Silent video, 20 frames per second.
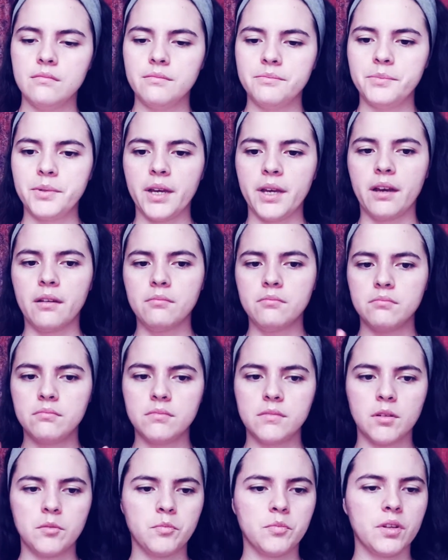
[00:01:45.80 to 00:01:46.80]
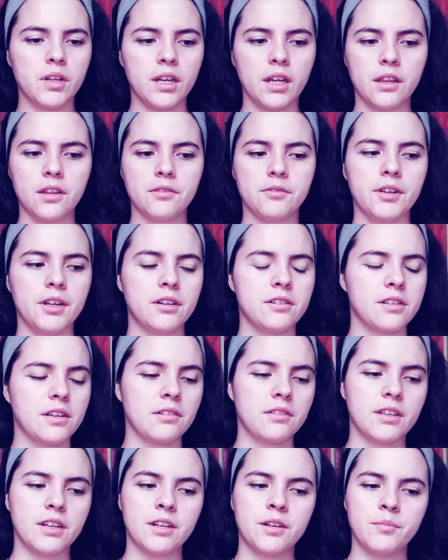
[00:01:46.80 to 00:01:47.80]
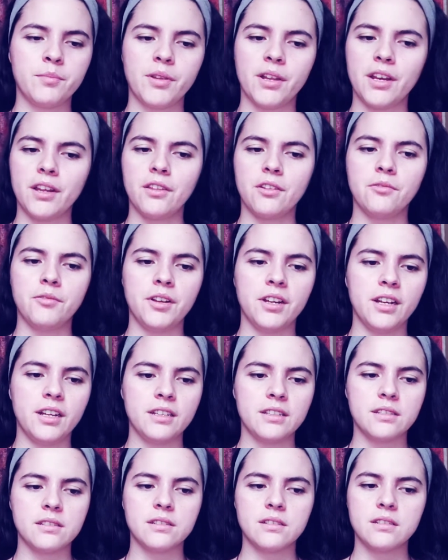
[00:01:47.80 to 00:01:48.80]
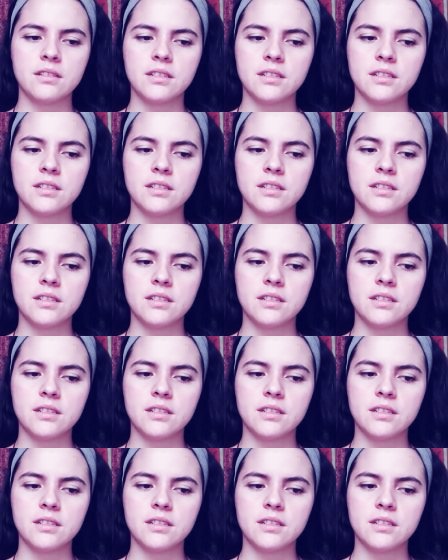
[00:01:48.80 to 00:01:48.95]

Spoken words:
yeah, there are plenty of other readers out there, plenty of other readings.